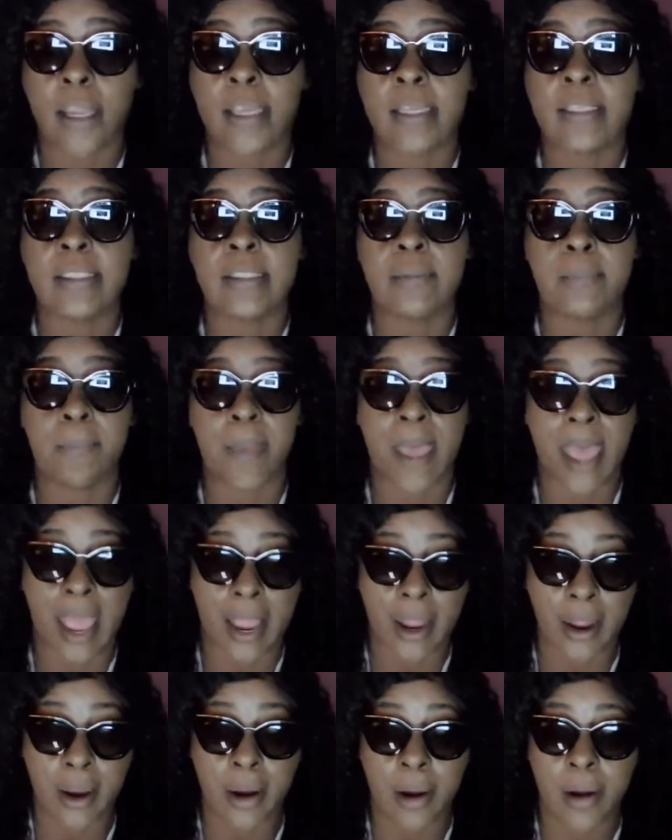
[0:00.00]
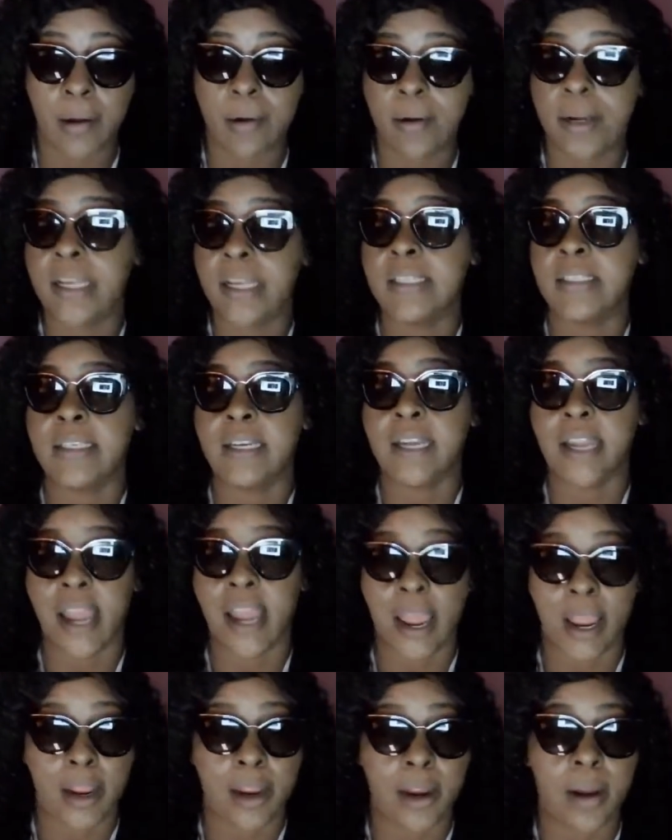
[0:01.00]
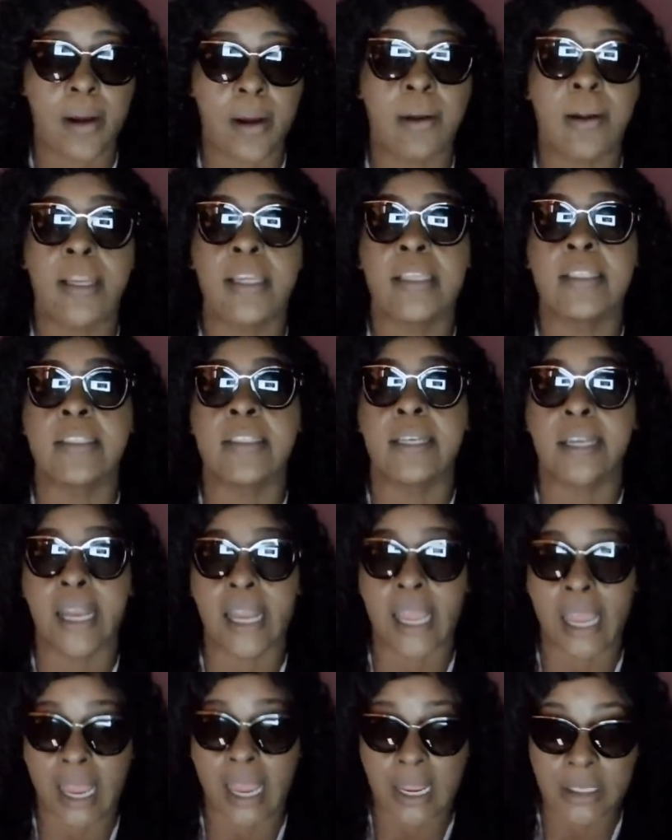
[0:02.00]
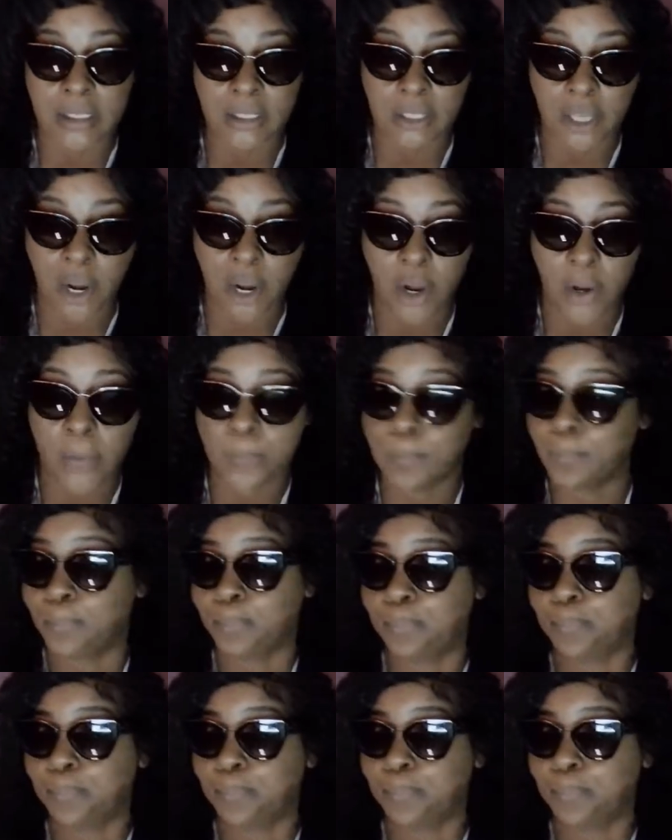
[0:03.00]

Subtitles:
His back hurt, his neck hurt, his legs hurt,